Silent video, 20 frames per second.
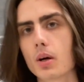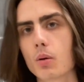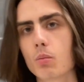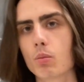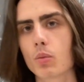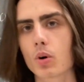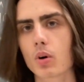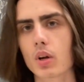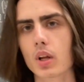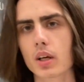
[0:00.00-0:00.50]

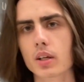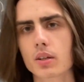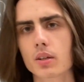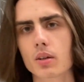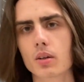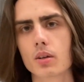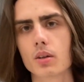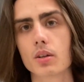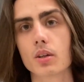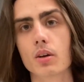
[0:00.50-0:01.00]
more like
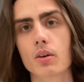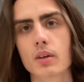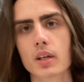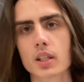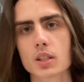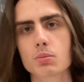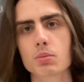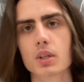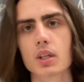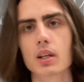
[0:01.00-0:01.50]
a young
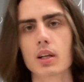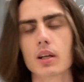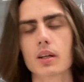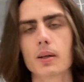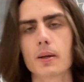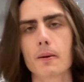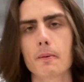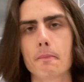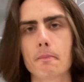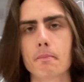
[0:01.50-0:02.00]
aspect like.
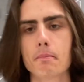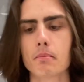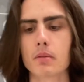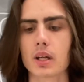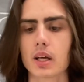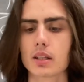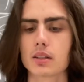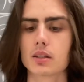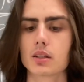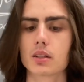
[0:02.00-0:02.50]

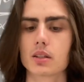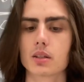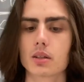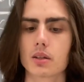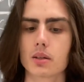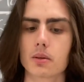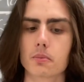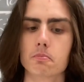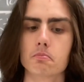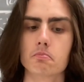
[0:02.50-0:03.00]
I think
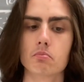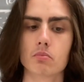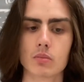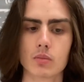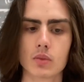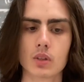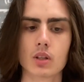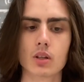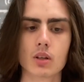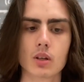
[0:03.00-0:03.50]

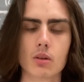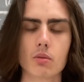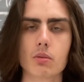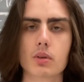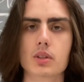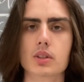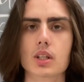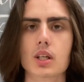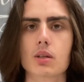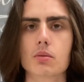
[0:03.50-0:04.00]

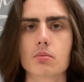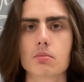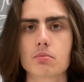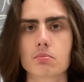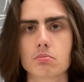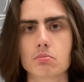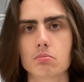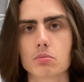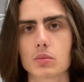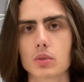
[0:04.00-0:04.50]
with time
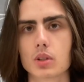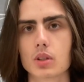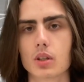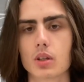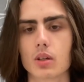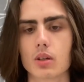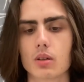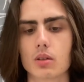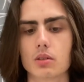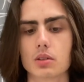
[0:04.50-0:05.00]

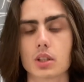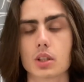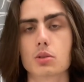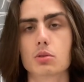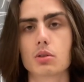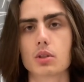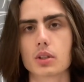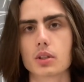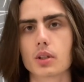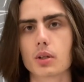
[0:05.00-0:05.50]
it's
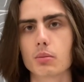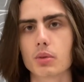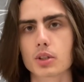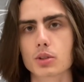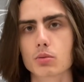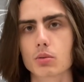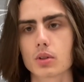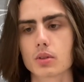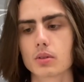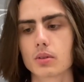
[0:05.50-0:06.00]
actually the best
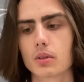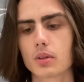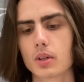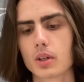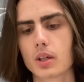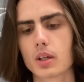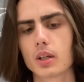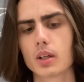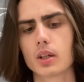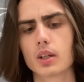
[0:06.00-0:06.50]
one.
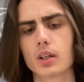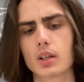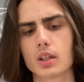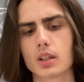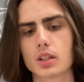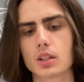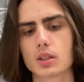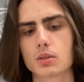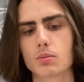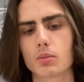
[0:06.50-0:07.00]

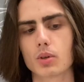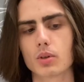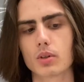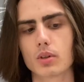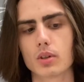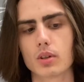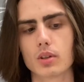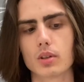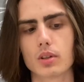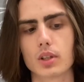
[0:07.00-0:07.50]
It's more,
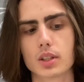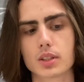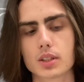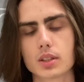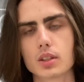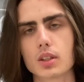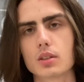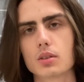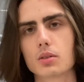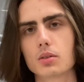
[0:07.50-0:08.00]
let's say
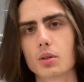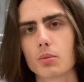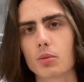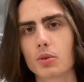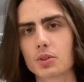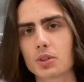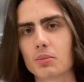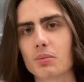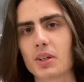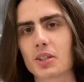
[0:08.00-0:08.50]
that the
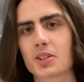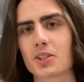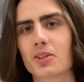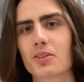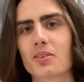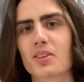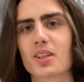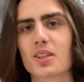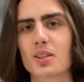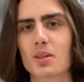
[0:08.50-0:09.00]
most immature
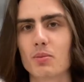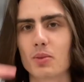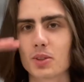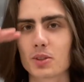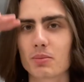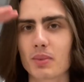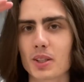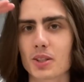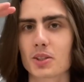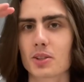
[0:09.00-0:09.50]
and the most
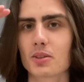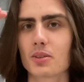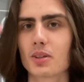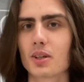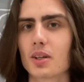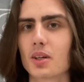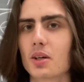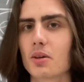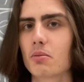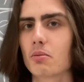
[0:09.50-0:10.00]
mature
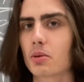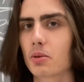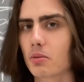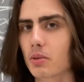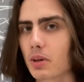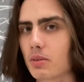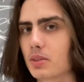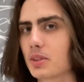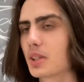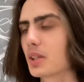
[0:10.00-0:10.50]
will
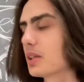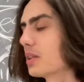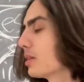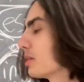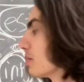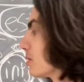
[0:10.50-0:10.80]
gravitate